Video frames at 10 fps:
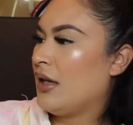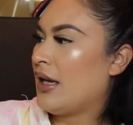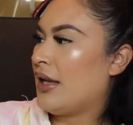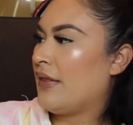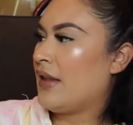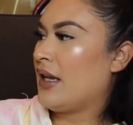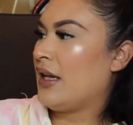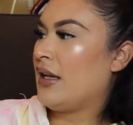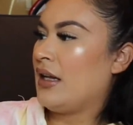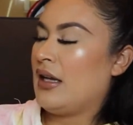And
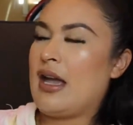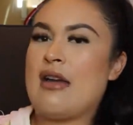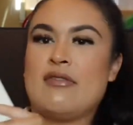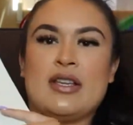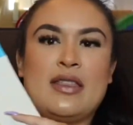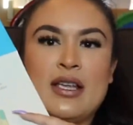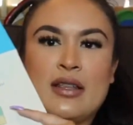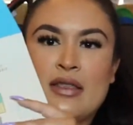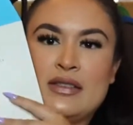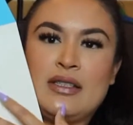then
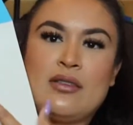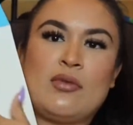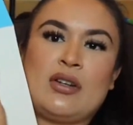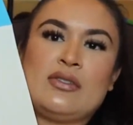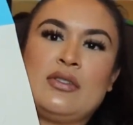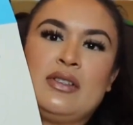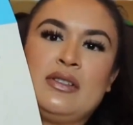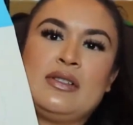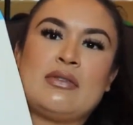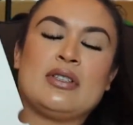everything that's in the box. So
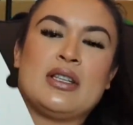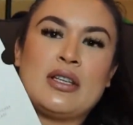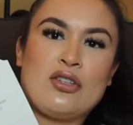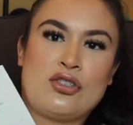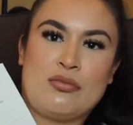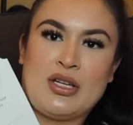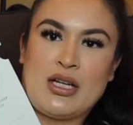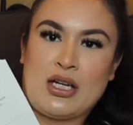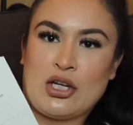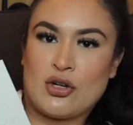this is everything that you should be getting in your